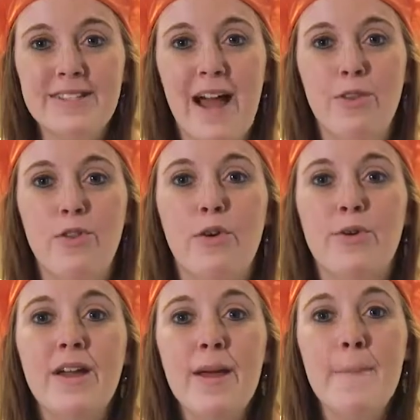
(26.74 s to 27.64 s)
to
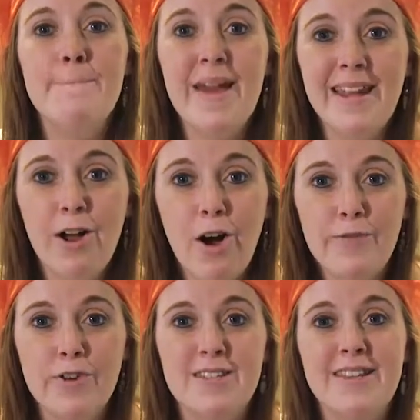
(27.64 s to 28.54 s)
download many
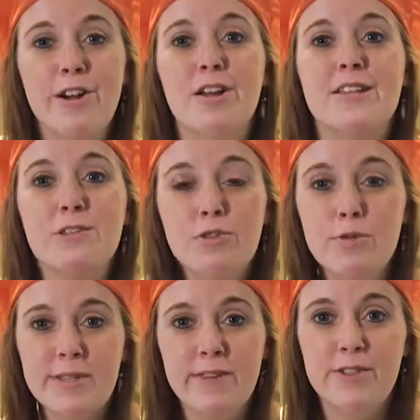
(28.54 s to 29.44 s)
offers that are
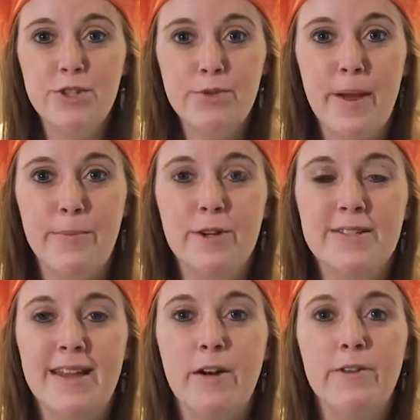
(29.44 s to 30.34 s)
exclusive to
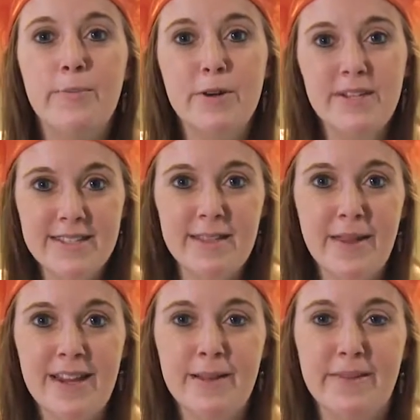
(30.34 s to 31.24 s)
members that are the participants
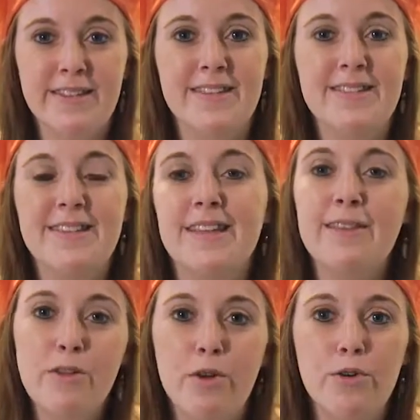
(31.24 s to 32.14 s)
participating businesses
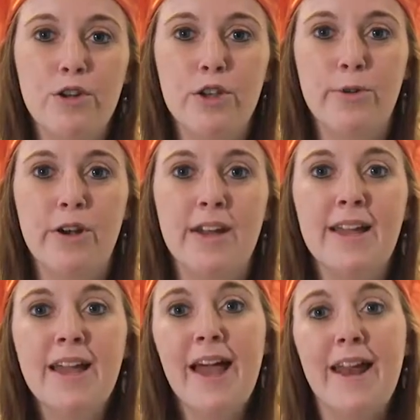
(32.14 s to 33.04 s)
in the local community.
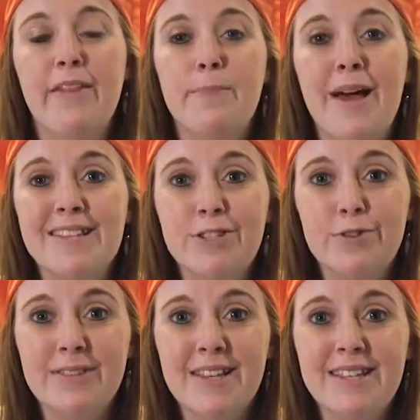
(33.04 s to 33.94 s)
Now the best
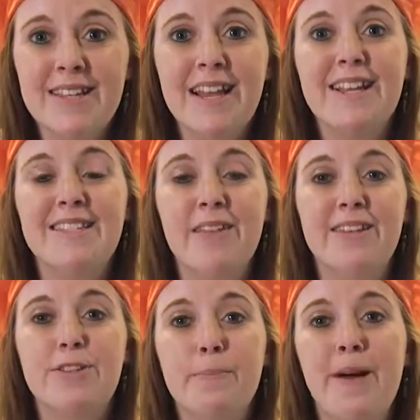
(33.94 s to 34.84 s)
news is, is that
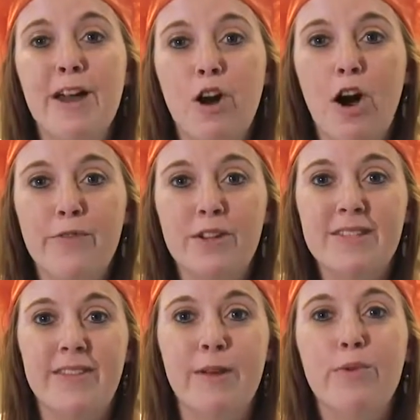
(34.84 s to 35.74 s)
these are better offers
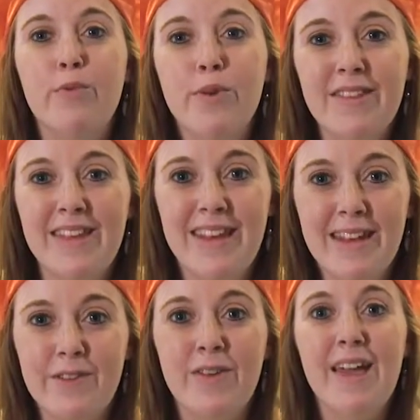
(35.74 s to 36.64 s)
that they would really
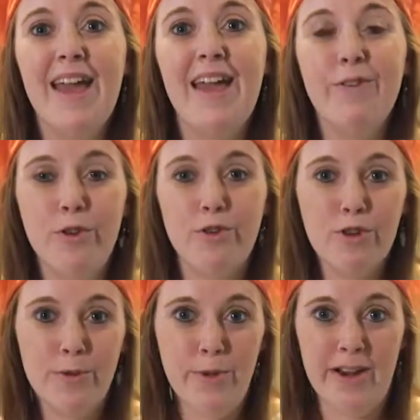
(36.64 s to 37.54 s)
give in the
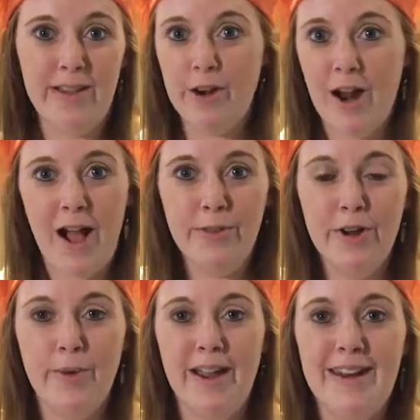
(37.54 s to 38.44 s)
local community that are out
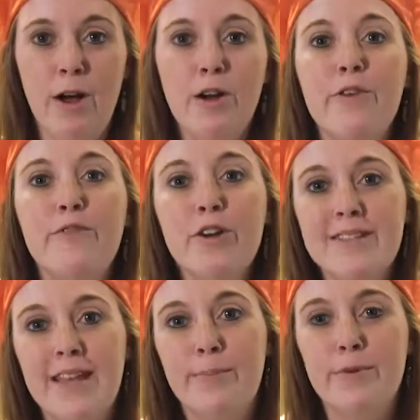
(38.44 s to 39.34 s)
there right now. For
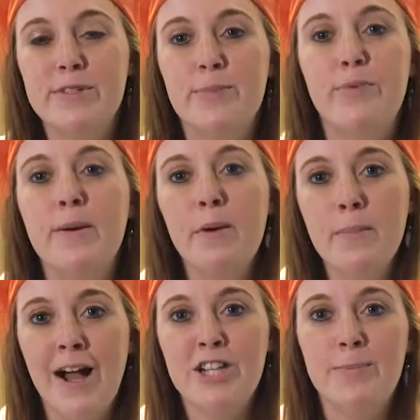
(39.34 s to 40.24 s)
example, Supreme
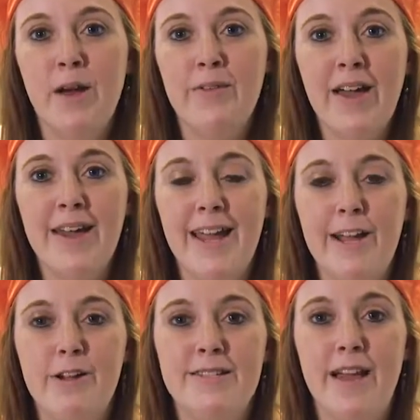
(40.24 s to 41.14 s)
Hibachi Buffet in
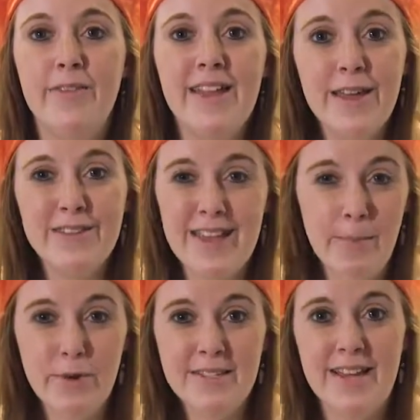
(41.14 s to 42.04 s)
Hagerstown, they give a
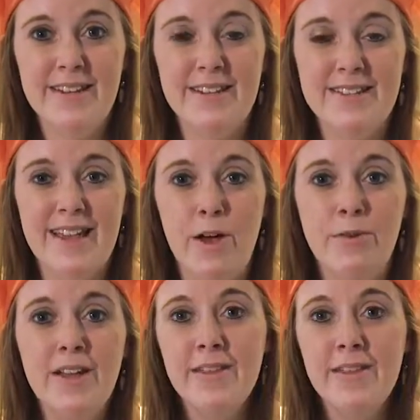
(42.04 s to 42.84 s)
10% discount.